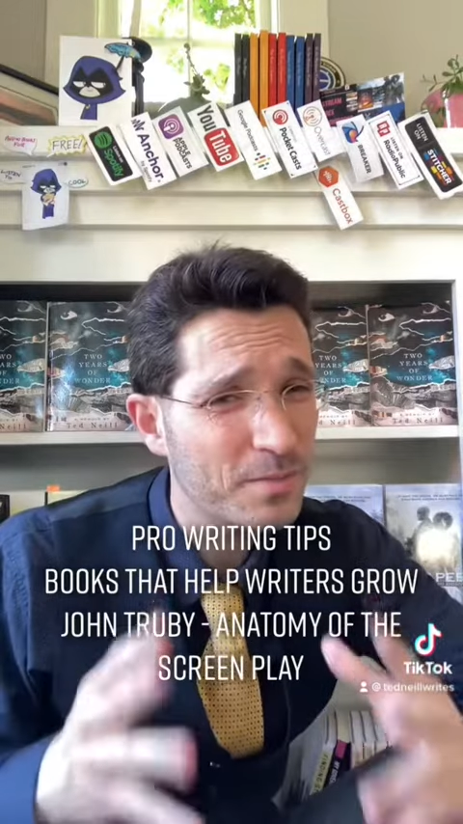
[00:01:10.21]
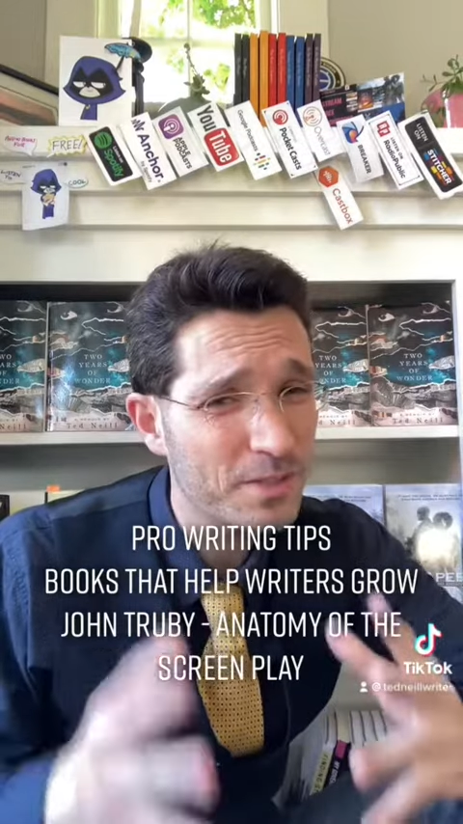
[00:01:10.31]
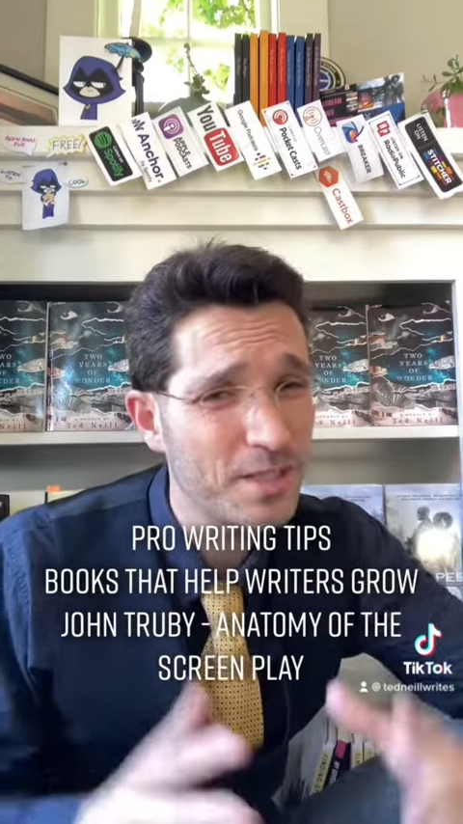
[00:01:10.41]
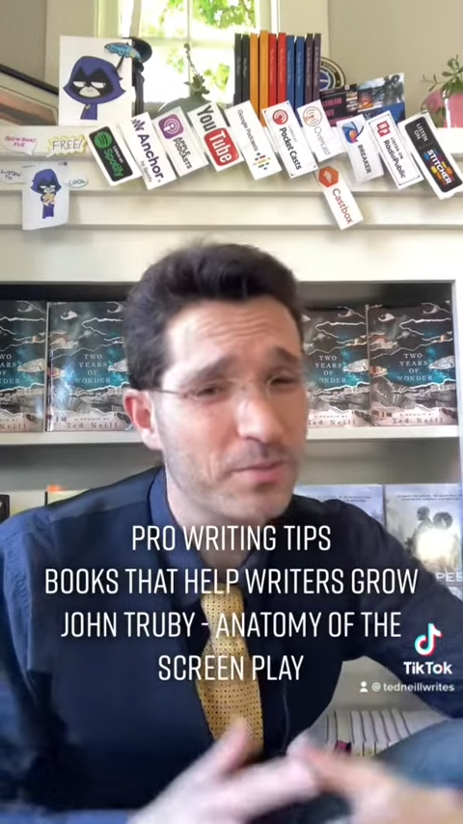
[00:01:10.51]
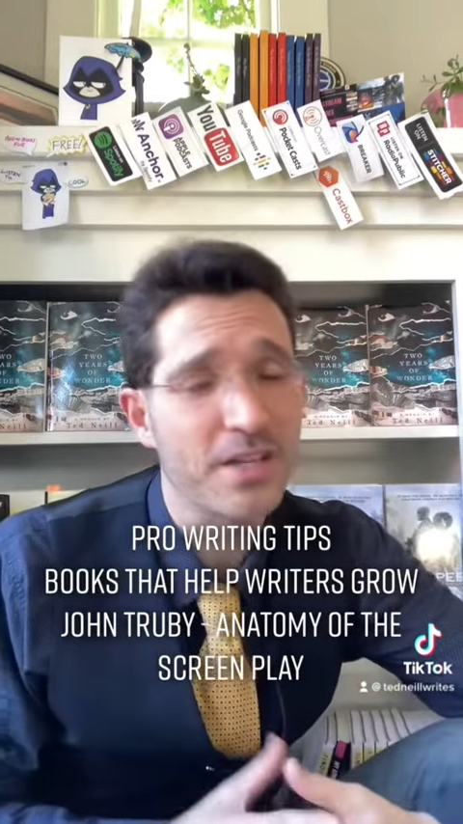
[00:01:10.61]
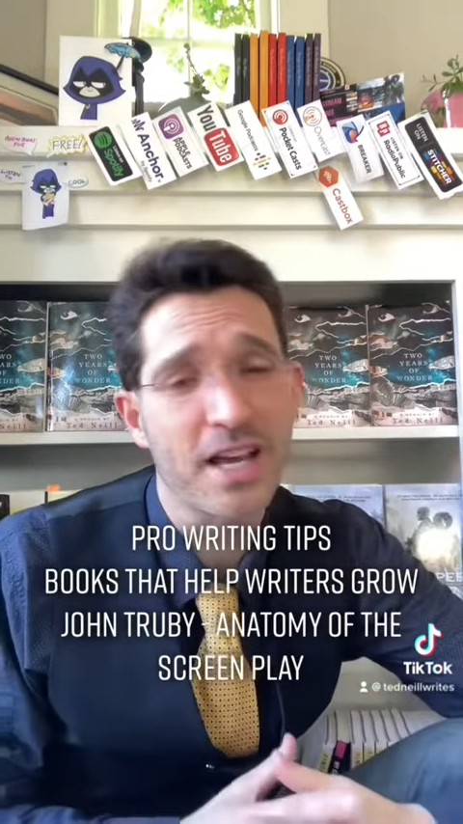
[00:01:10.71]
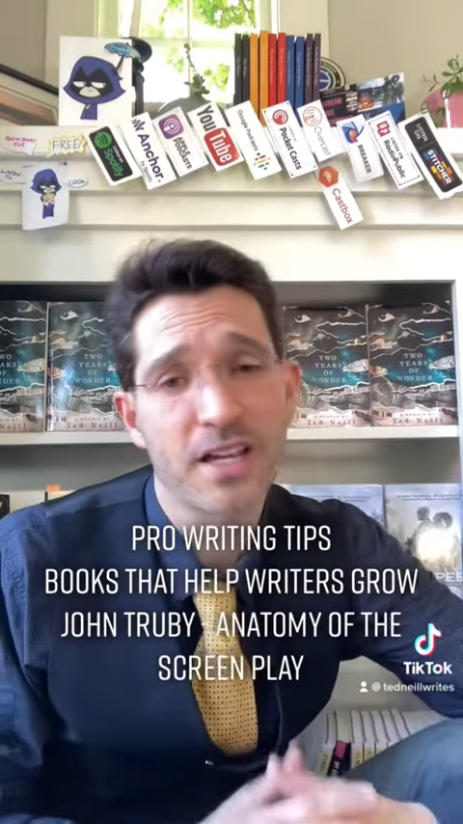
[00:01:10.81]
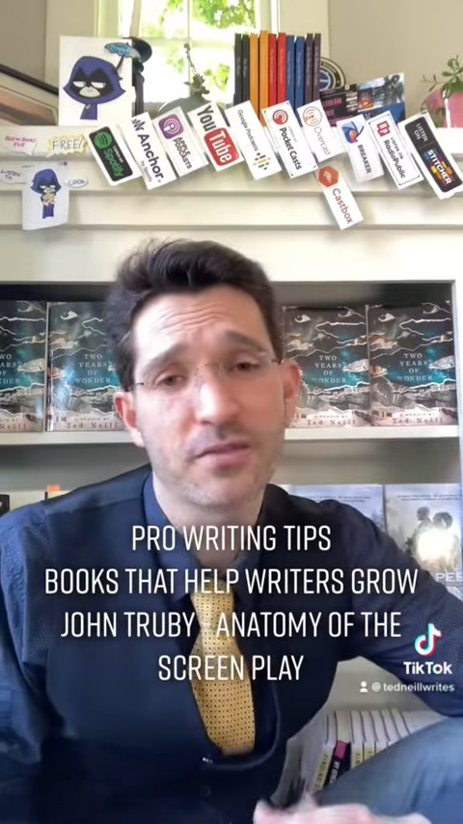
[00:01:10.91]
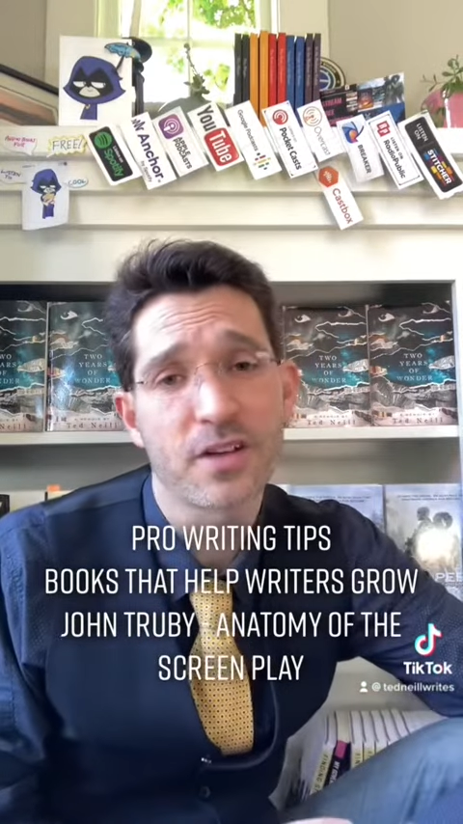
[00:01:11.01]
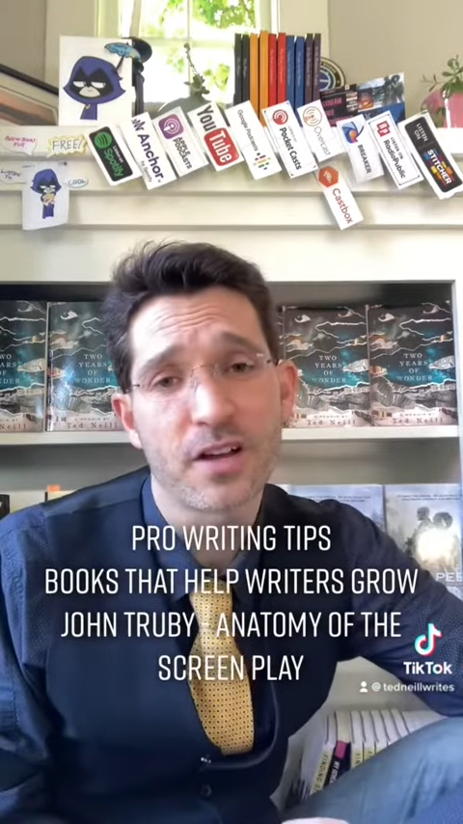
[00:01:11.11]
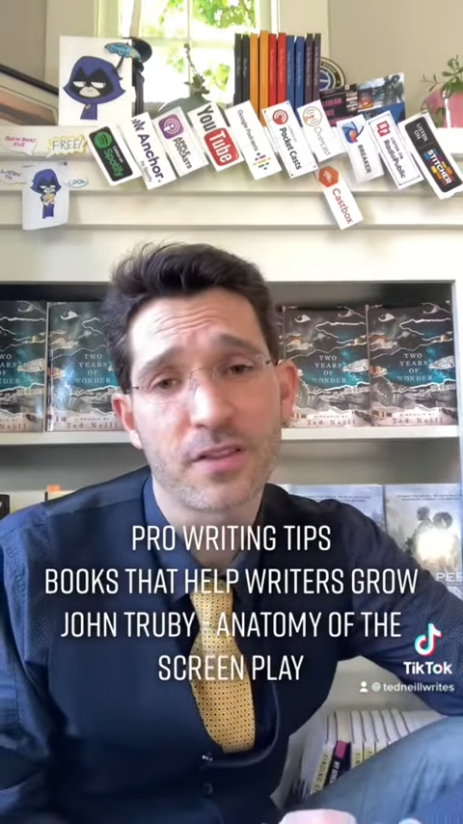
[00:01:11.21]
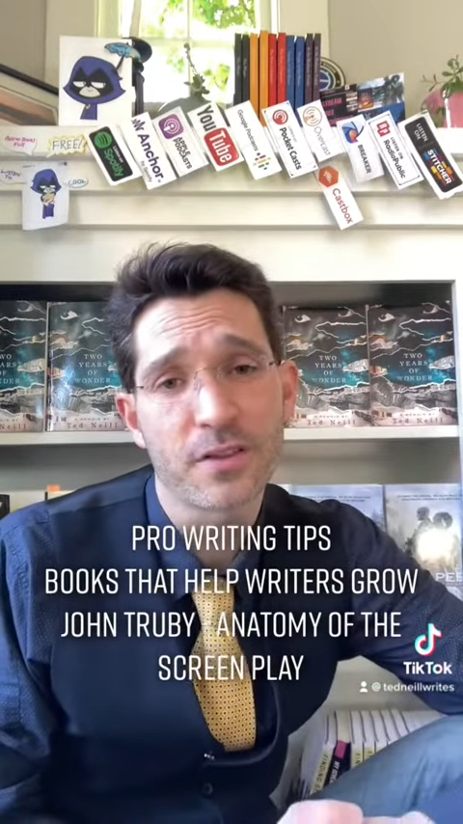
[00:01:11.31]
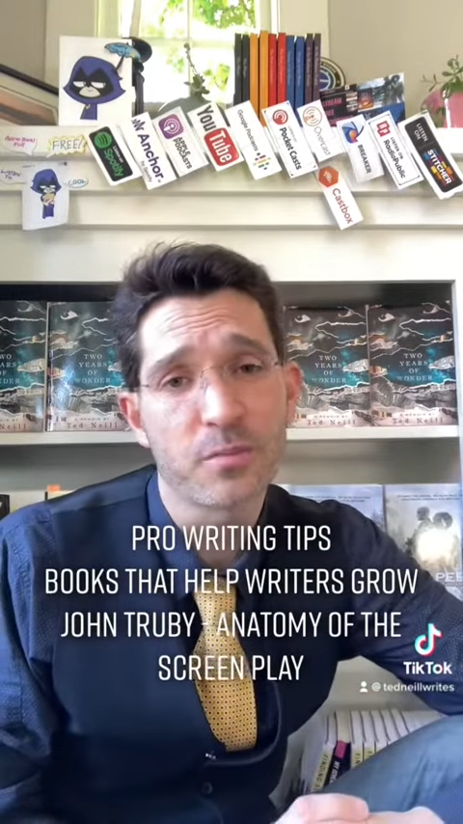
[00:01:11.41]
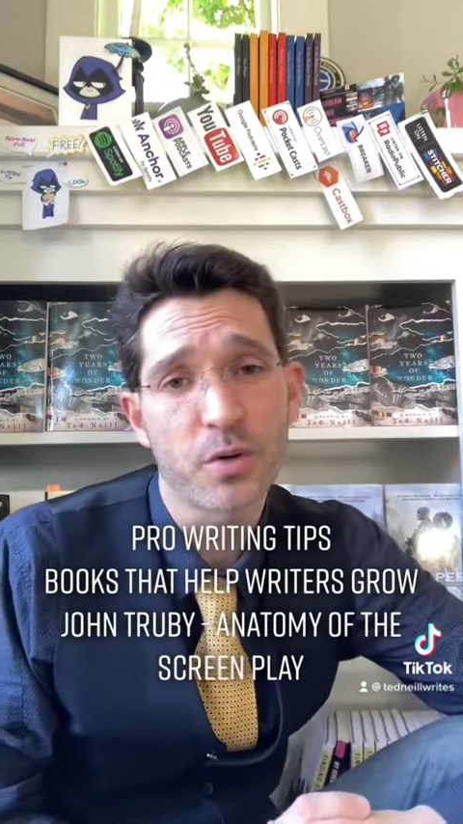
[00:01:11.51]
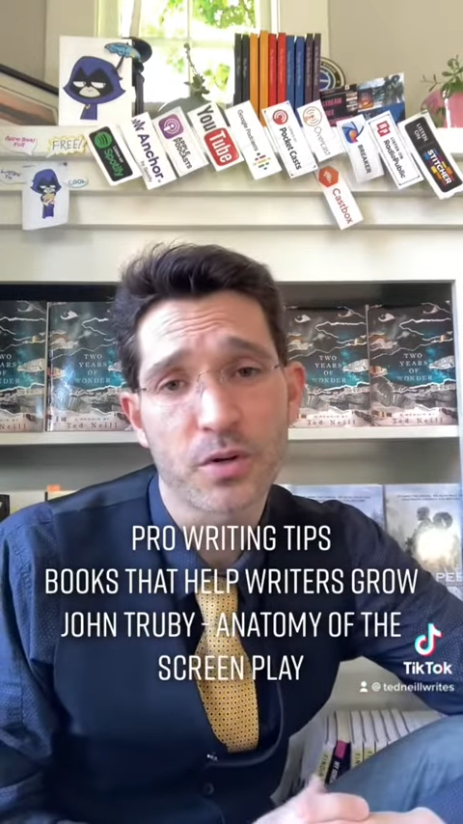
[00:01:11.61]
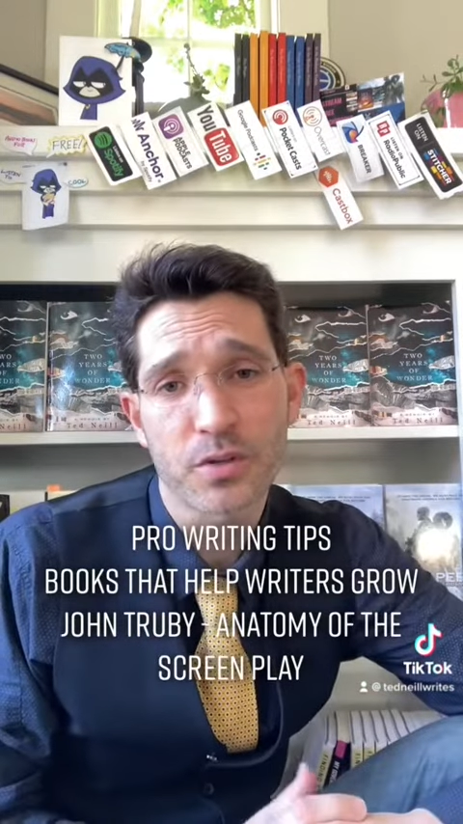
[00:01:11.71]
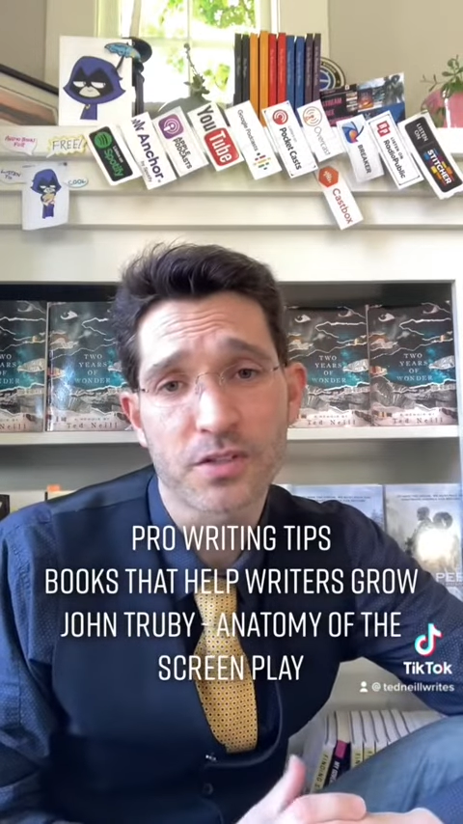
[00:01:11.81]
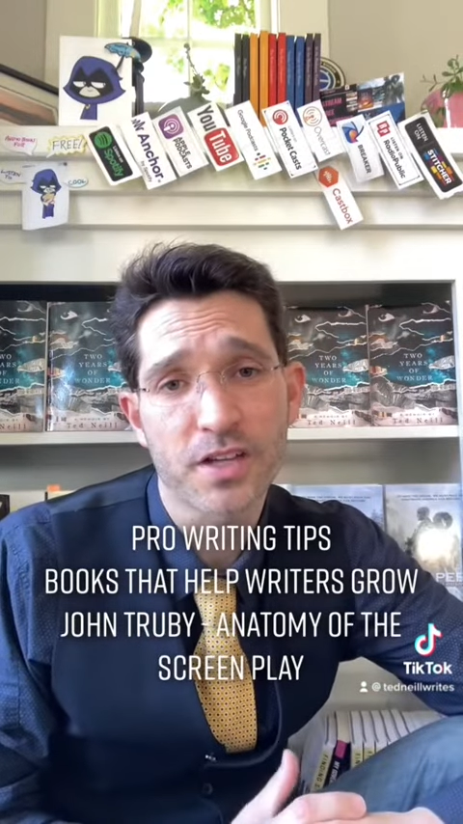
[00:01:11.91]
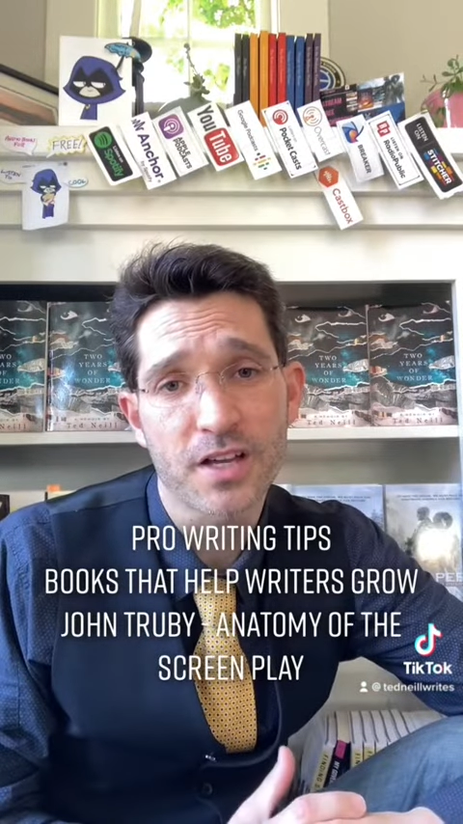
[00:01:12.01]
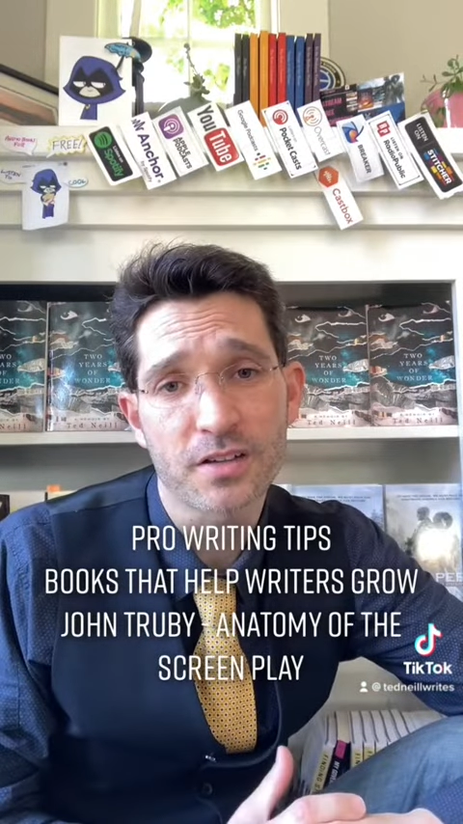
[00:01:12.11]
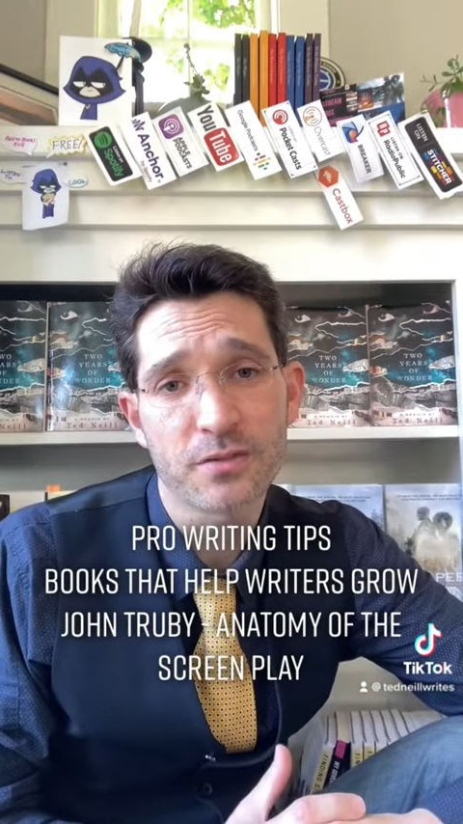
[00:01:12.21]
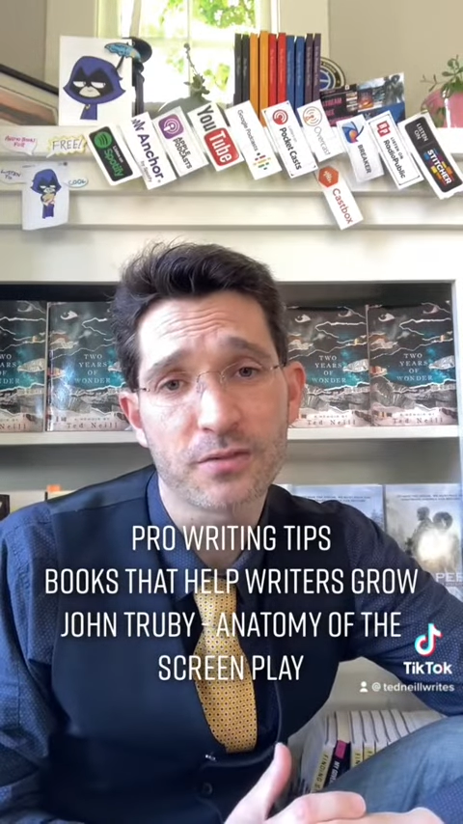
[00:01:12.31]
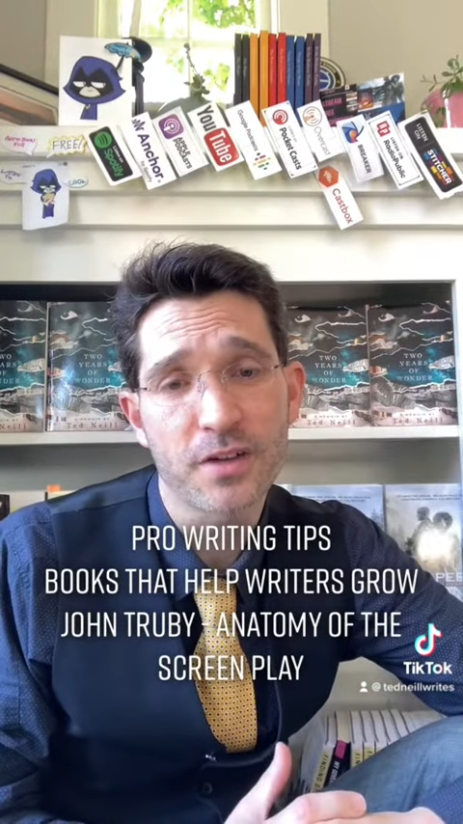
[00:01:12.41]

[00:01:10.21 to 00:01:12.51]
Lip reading: deep dive on the morals of